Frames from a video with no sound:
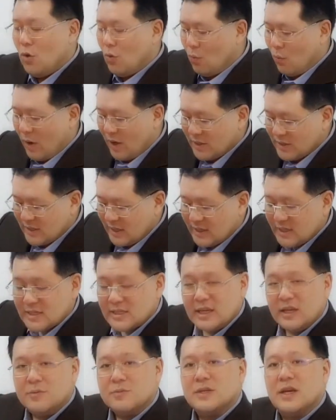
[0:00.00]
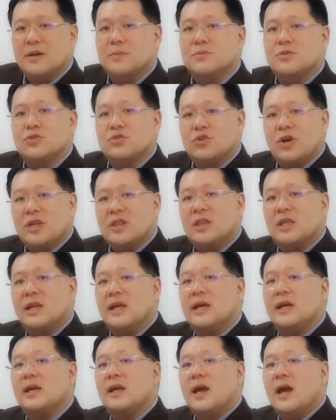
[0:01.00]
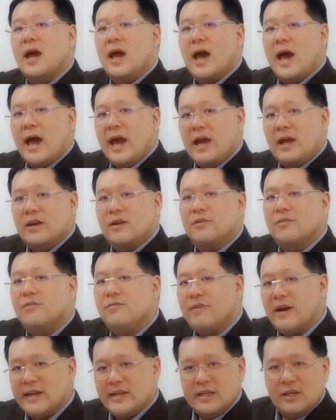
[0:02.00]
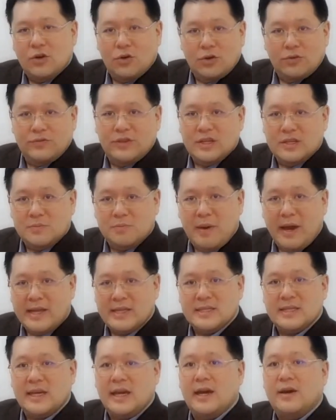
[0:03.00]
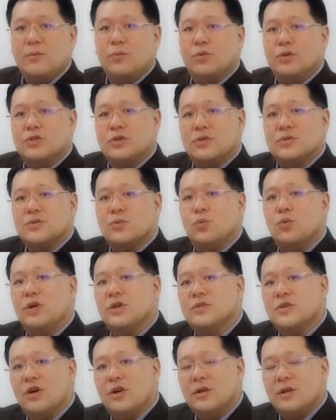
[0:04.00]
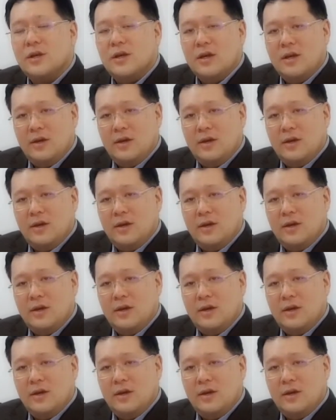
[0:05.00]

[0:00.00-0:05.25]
whilst at the same time strengthening and fighting all of these bands here, which also works on